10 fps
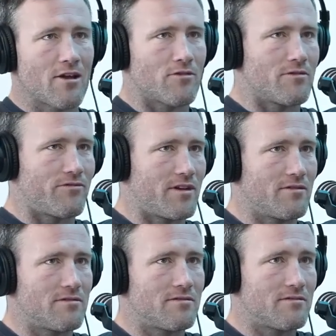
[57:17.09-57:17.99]
out there on the
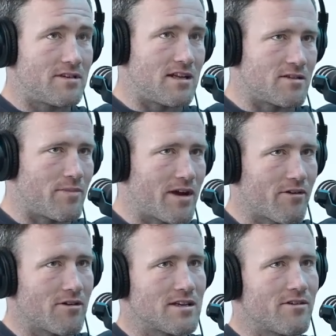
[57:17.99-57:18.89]
field teaching
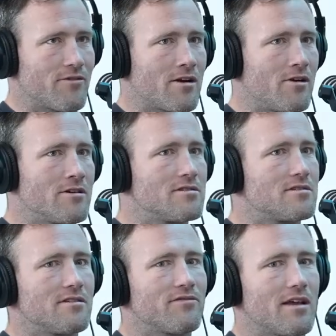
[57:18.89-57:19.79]
back rows how to run
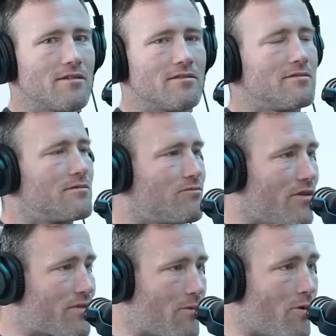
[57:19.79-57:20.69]
lines
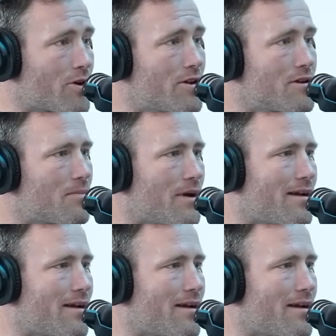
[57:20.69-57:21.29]
if they wanted it.